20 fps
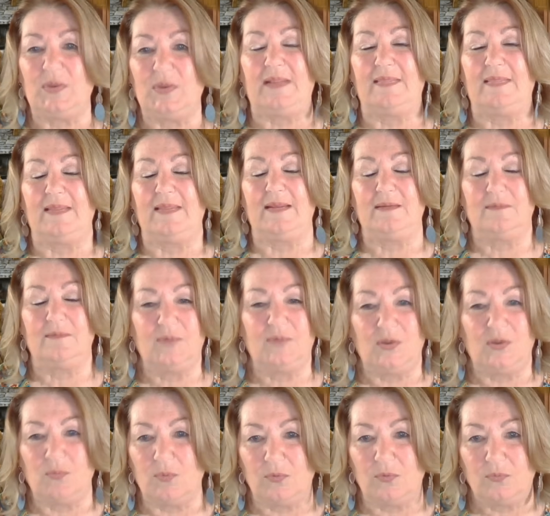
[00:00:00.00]
anything,
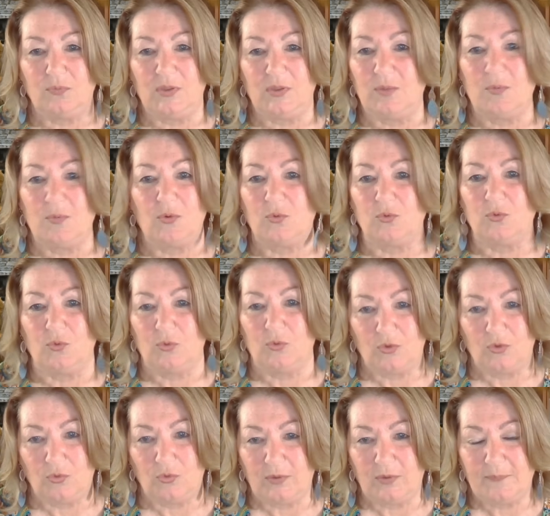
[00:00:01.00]
but he won't go door
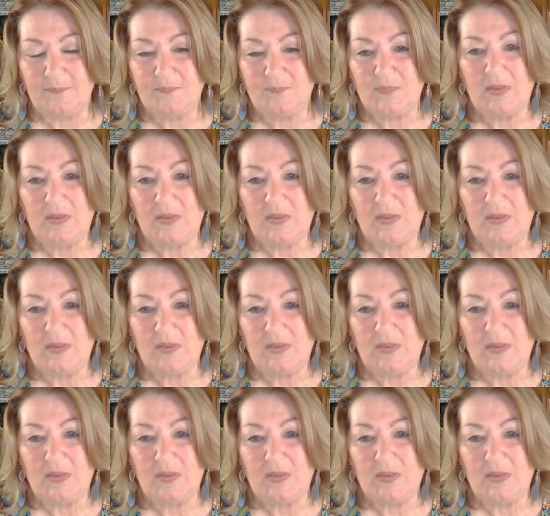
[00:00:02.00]
to door.